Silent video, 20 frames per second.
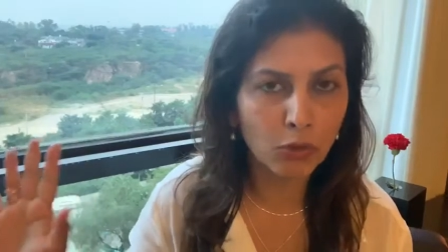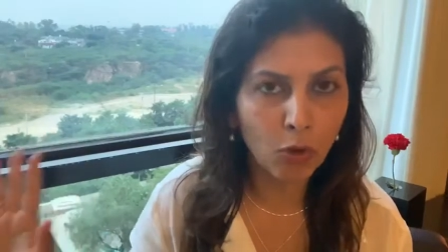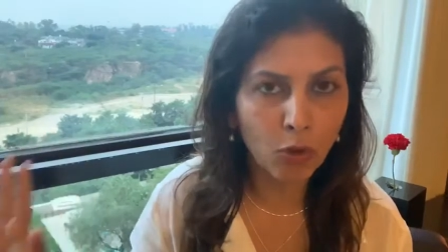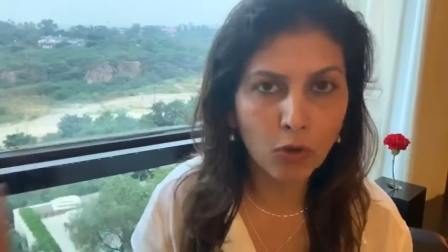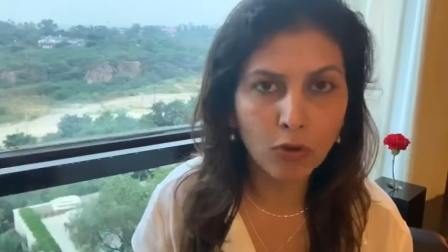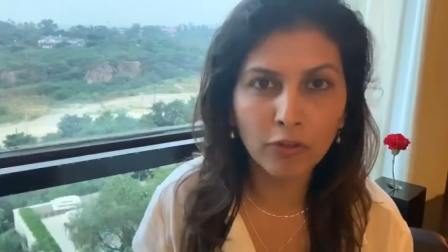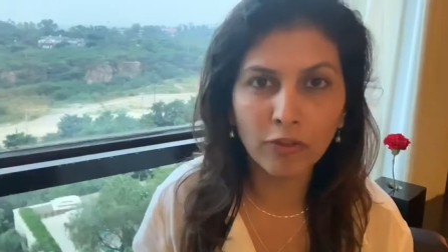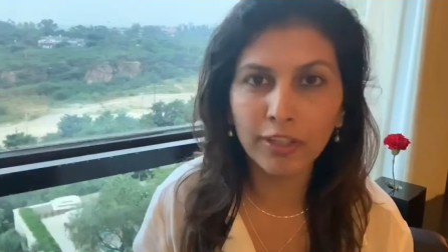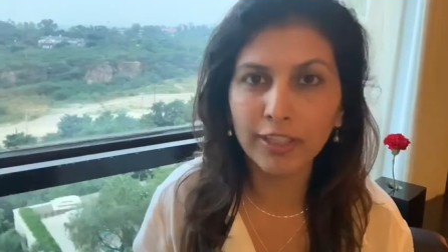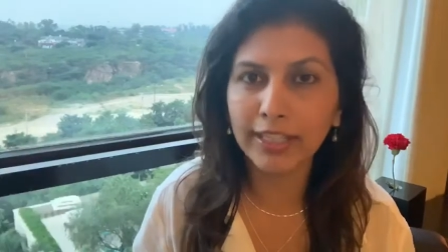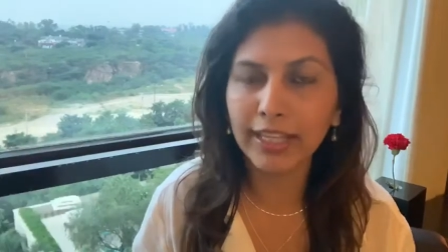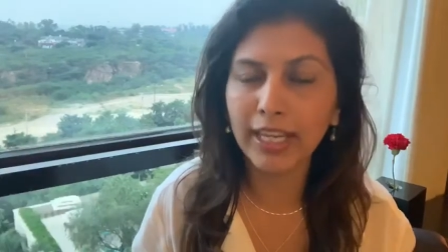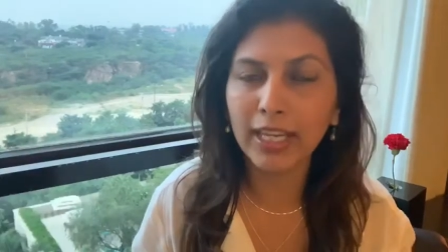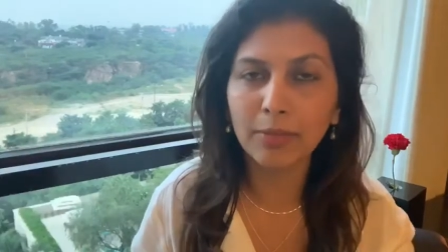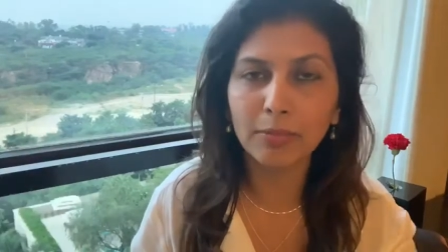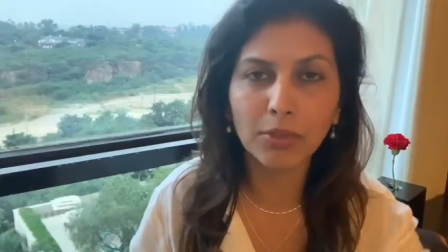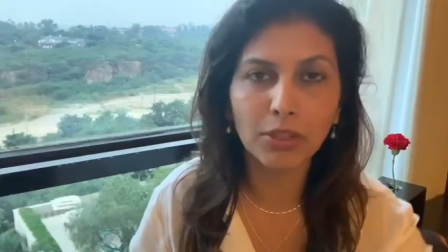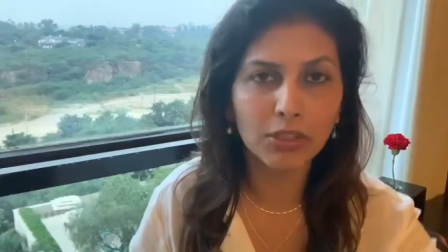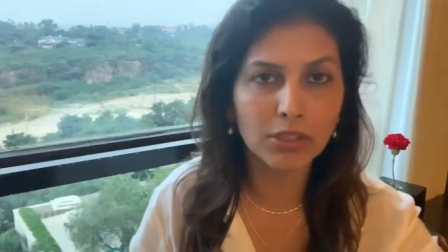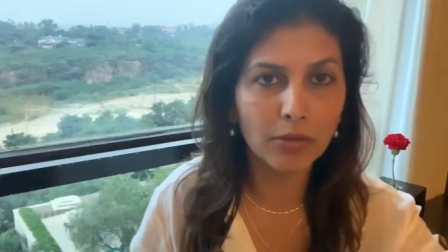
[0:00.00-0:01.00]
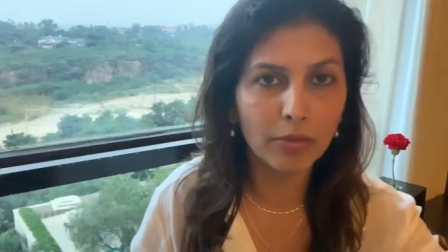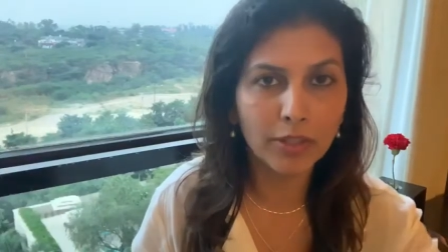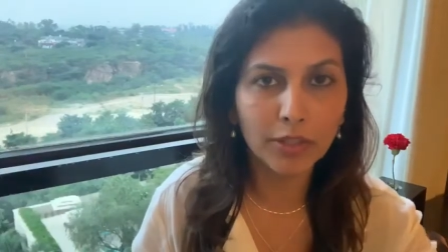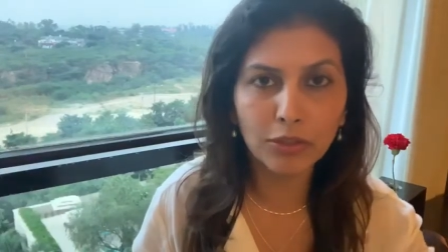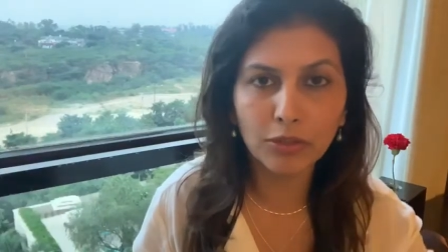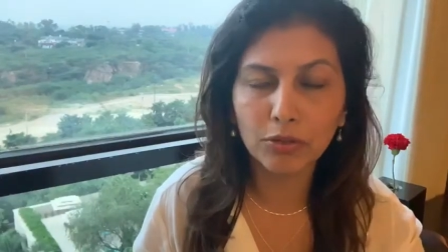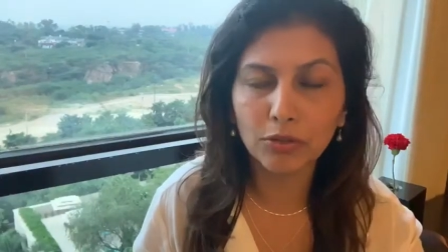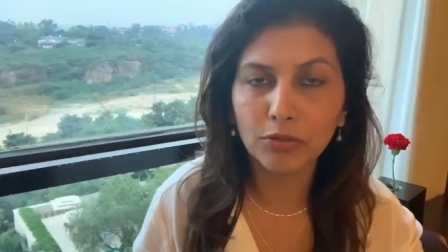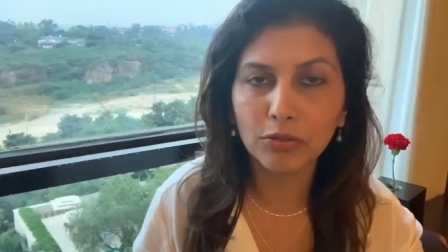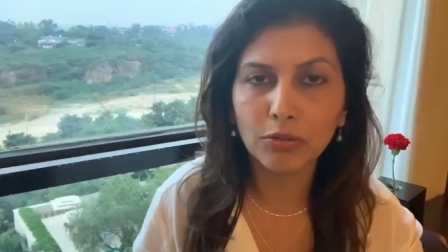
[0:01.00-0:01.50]
all over again because I
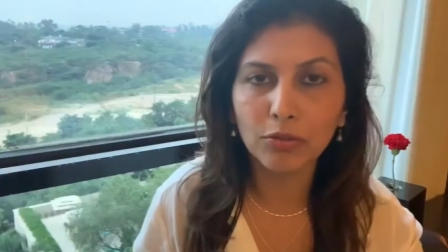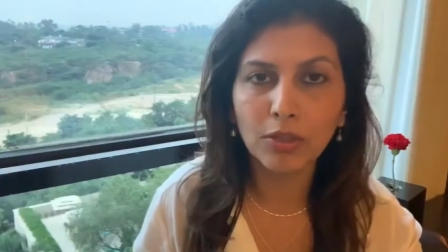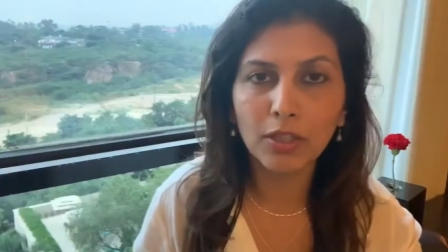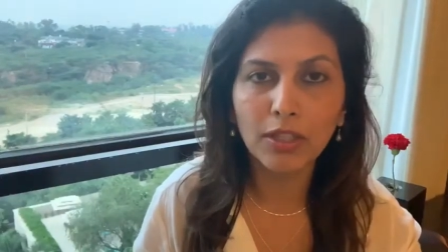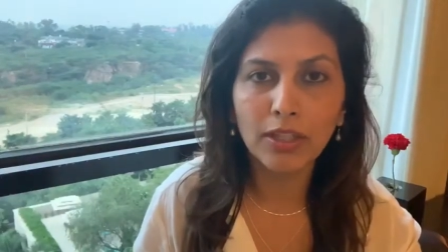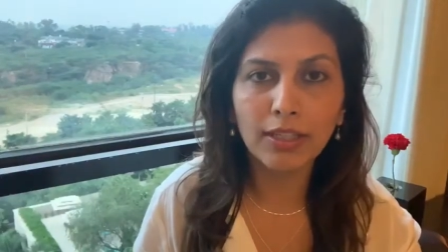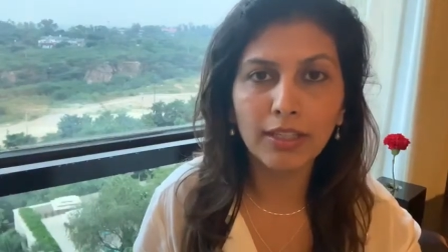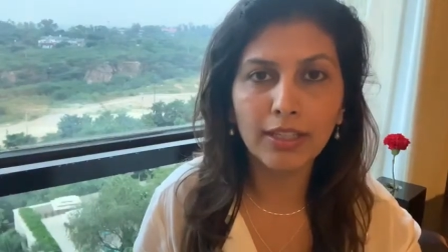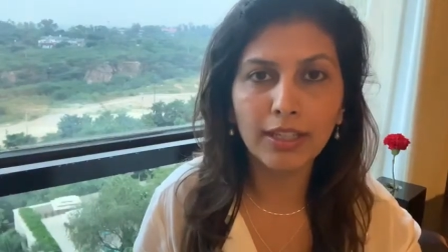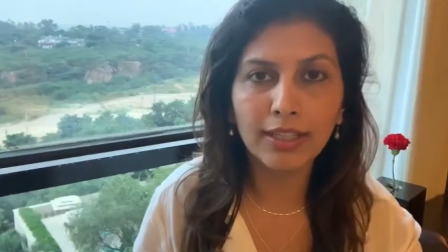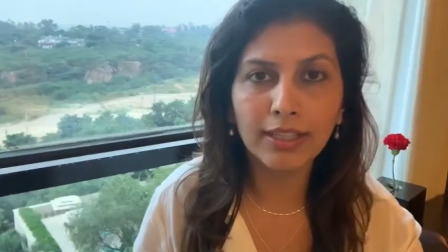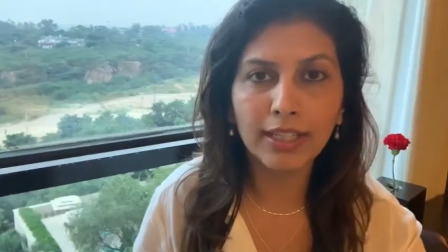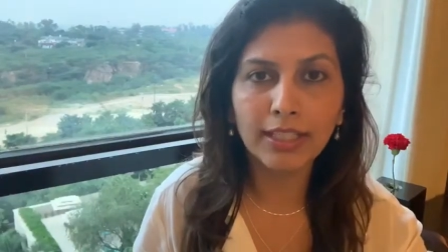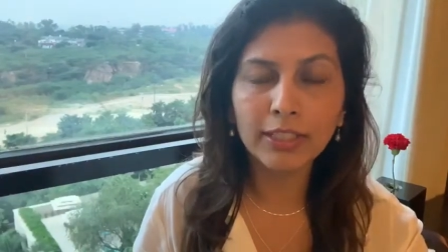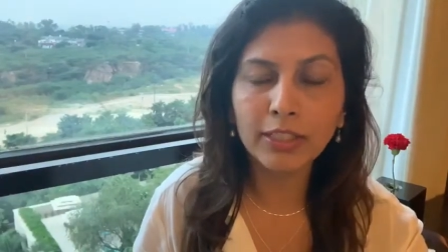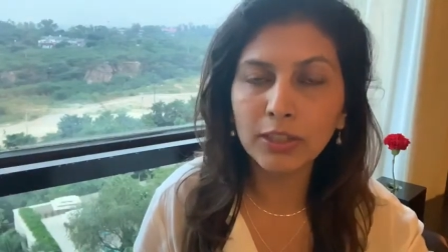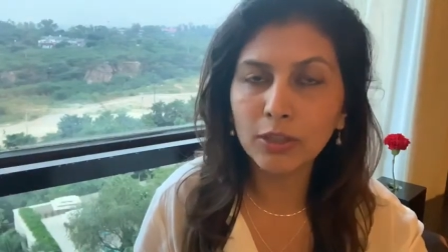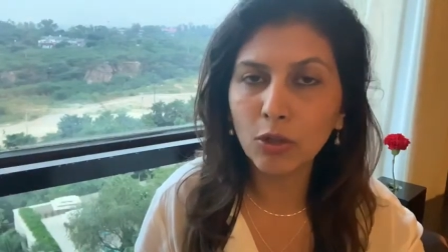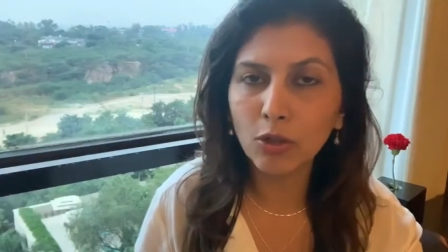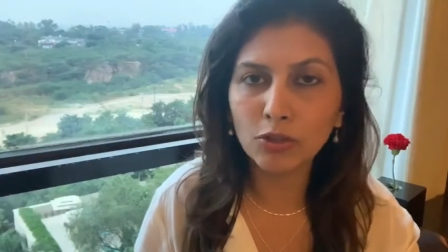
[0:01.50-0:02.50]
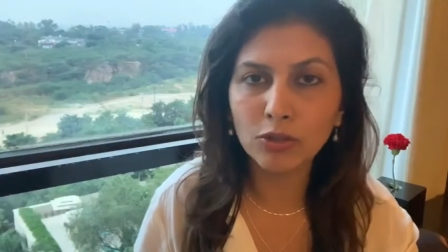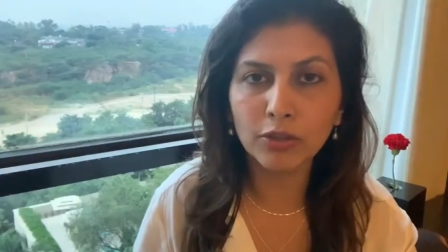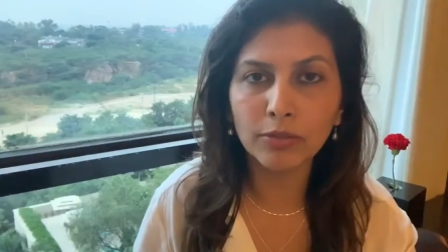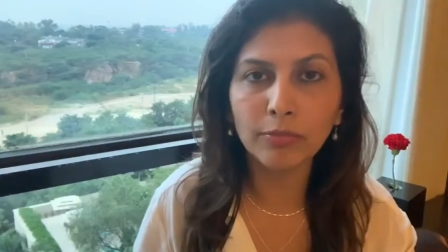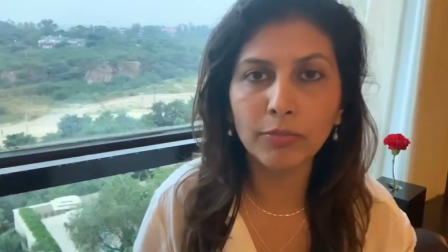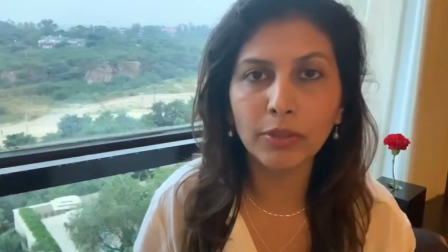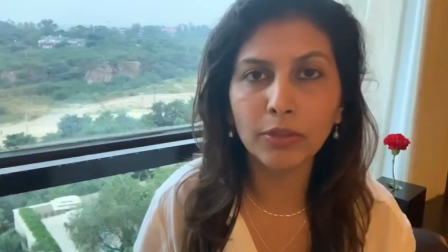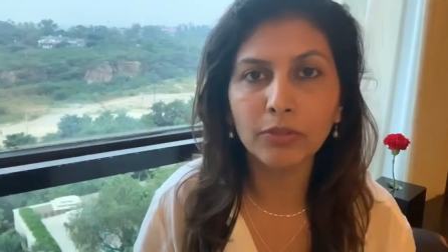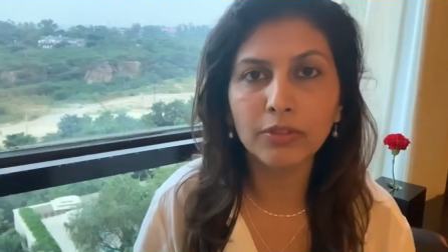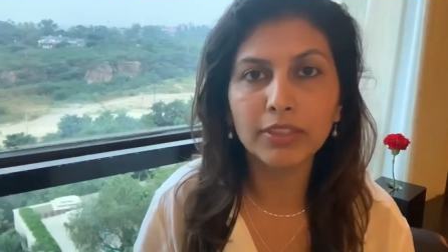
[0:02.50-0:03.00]
went through another
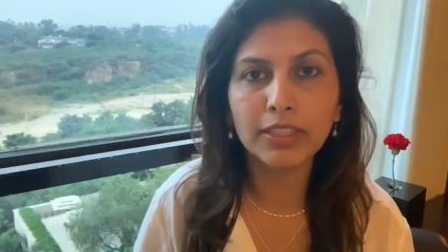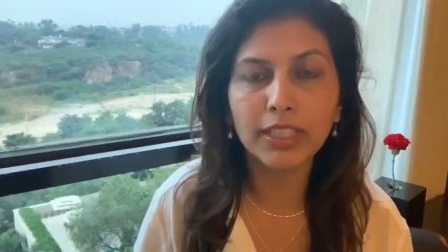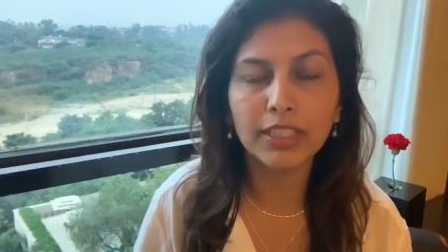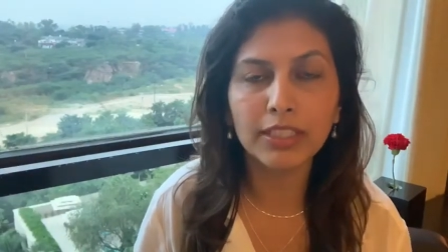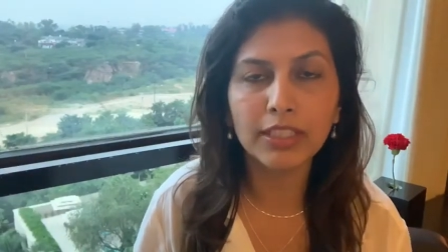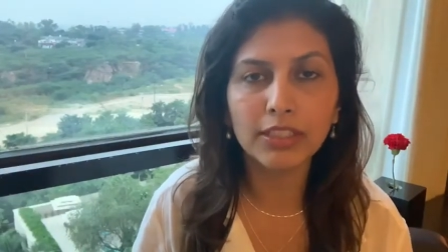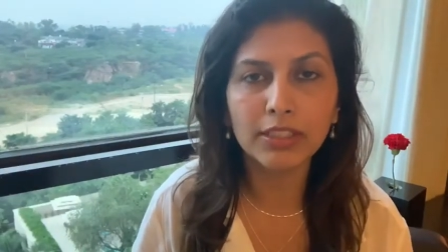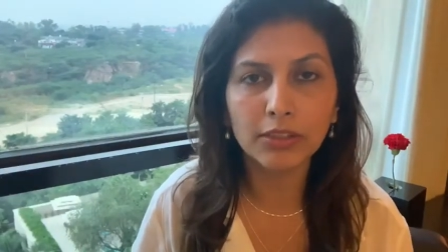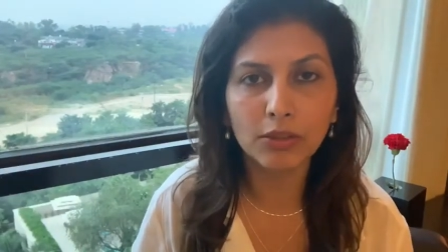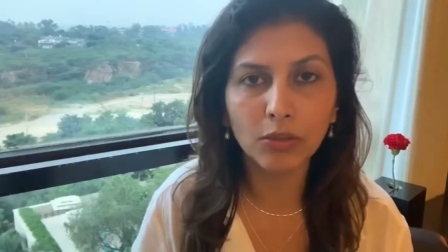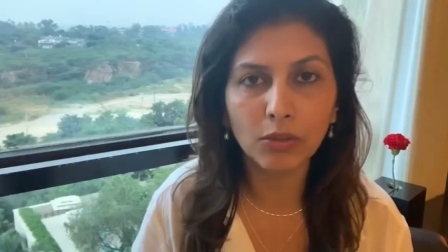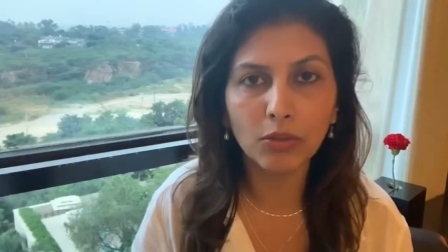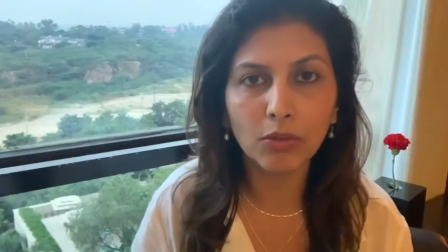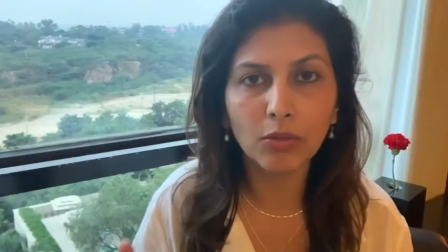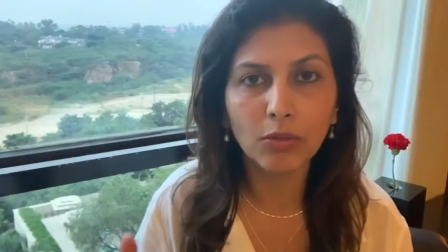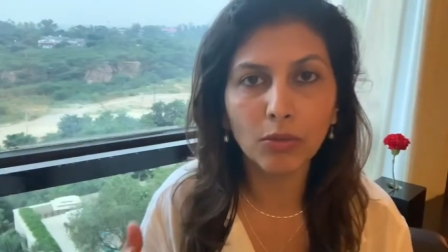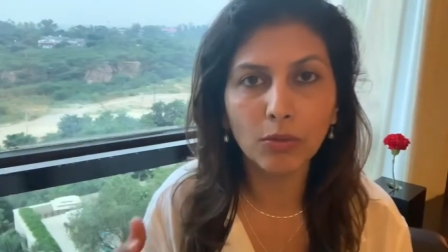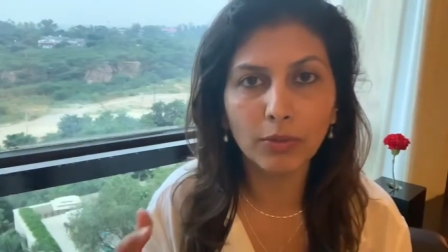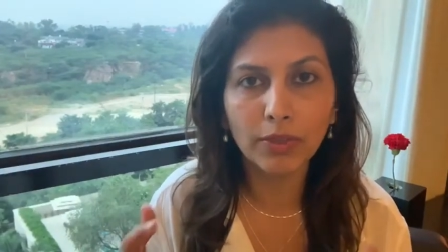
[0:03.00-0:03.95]
autoimmune 10 years ago